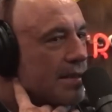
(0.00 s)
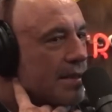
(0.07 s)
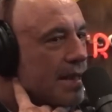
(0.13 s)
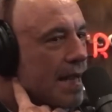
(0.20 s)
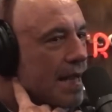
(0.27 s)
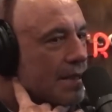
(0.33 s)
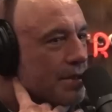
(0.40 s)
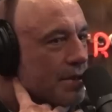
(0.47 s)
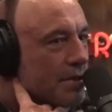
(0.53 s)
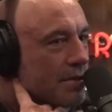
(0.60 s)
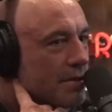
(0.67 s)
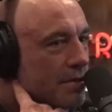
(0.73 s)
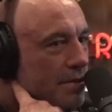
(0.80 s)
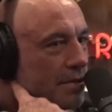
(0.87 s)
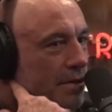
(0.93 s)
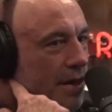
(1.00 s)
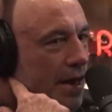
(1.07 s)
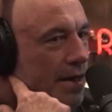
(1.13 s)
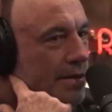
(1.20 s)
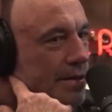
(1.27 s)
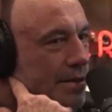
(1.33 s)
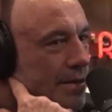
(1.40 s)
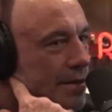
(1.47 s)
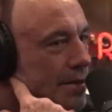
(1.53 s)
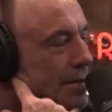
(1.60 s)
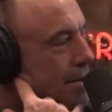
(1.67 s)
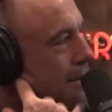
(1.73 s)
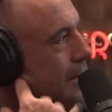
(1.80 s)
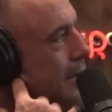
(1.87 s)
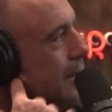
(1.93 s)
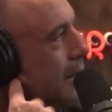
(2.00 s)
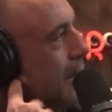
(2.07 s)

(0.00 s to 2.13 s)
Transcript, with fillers: in action constantly. Yeah. Every